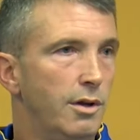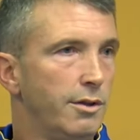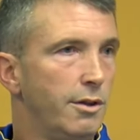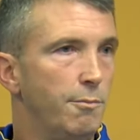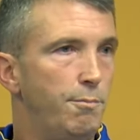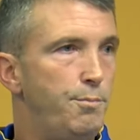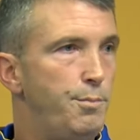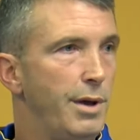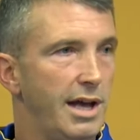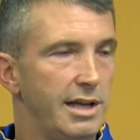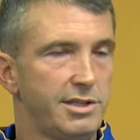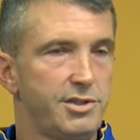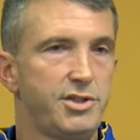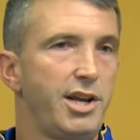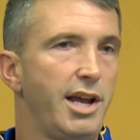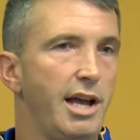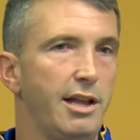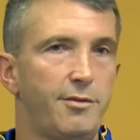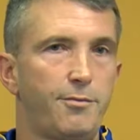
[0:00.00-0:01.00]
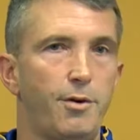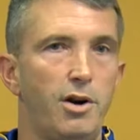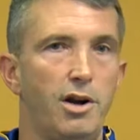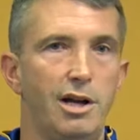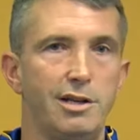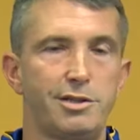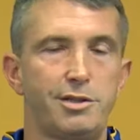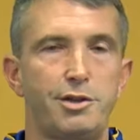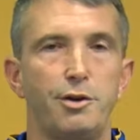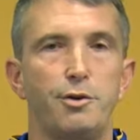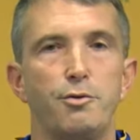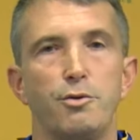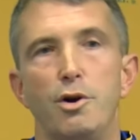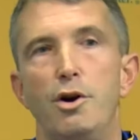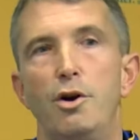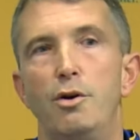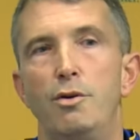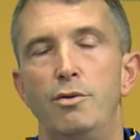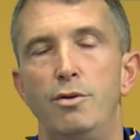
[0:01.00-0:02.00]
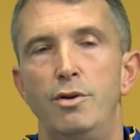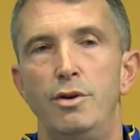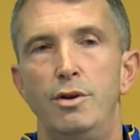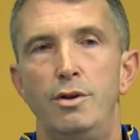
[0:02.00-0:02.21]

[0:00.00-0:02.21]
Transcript: The best chance for us to grow